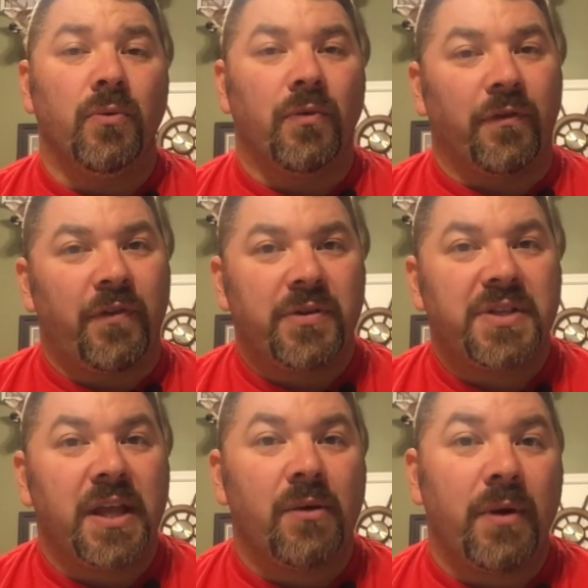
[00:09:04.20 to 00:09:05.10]
the first
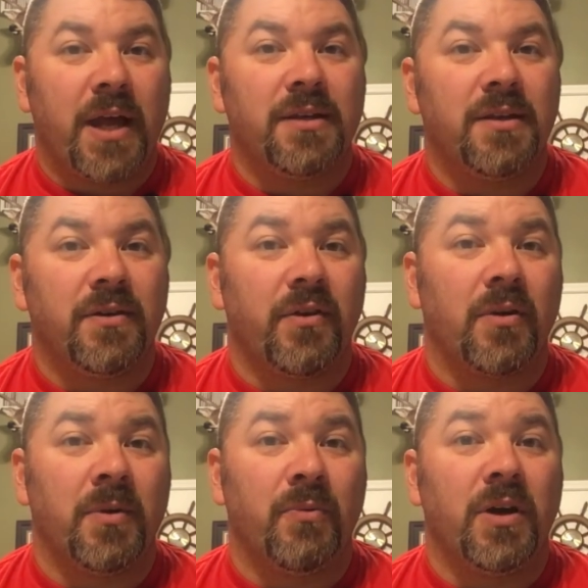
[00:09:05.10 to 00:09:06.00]
thing that we had to
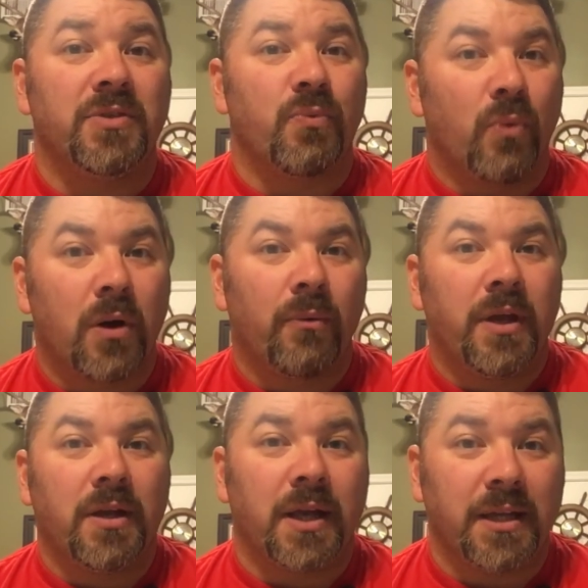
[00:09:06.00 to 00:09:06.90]
determine was, where are we
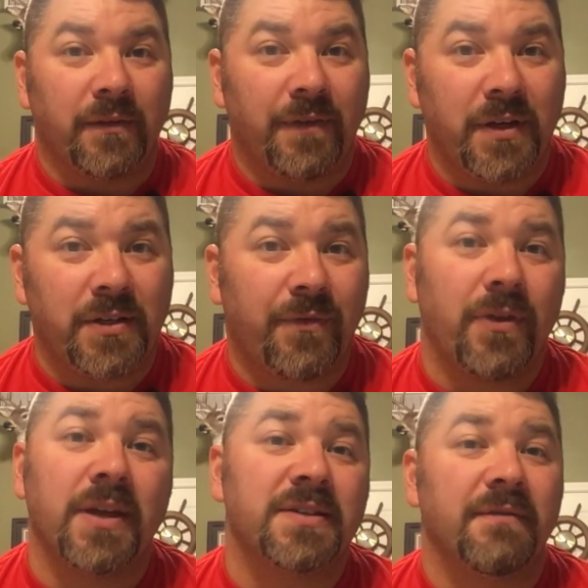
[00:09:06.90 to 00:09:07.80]
going to get the funds for
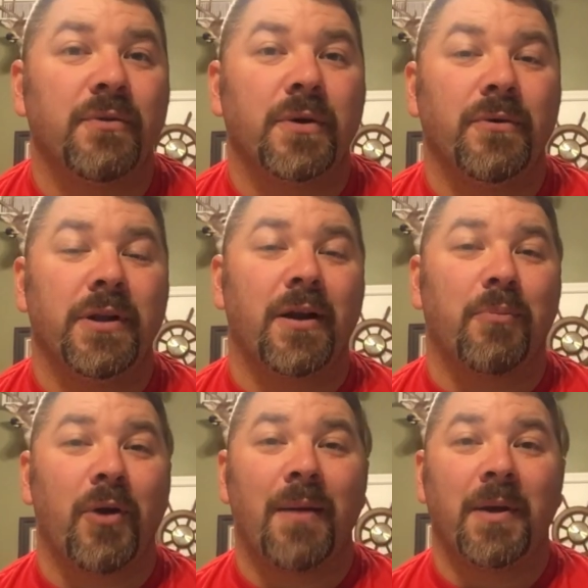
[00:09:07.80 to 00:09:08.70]
this if we quit our
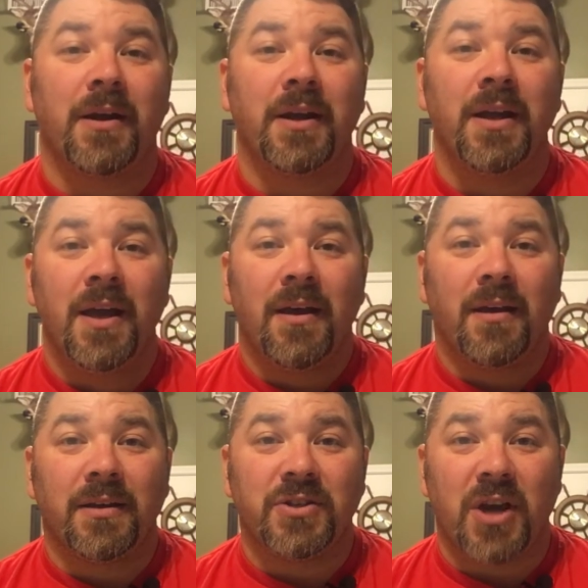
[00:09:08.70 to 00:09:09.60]
primary
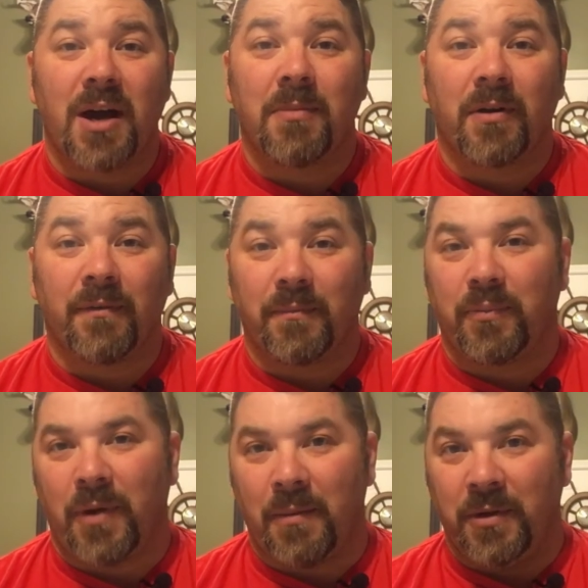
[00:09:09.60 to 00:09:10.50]
job or
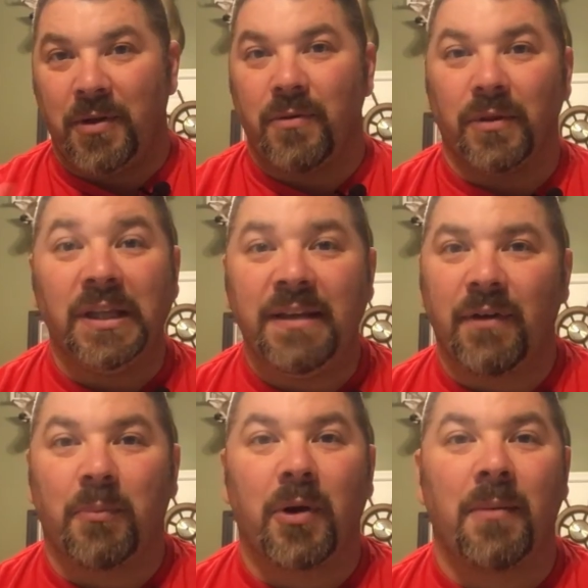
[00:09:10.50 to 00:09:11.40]
leave
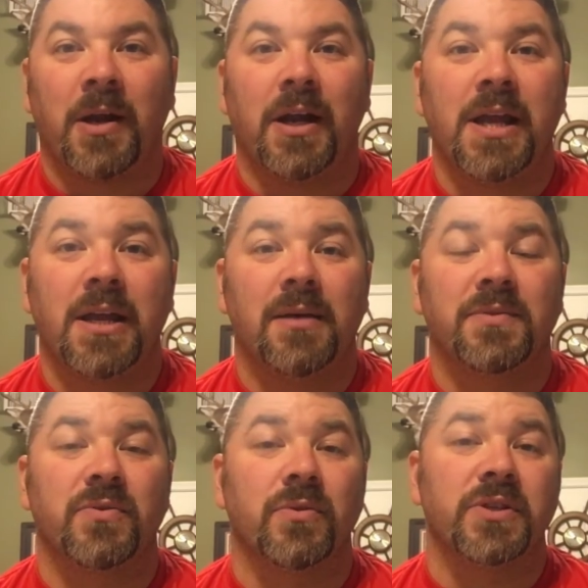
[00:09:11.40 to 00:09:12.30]
our primary income
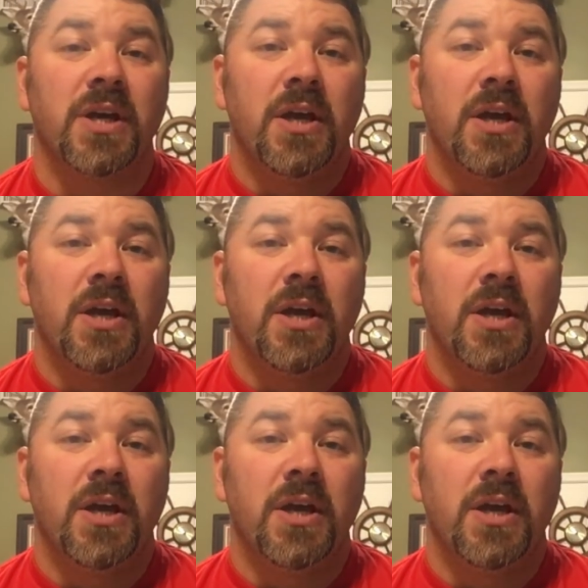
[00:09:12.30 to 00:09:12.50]
source?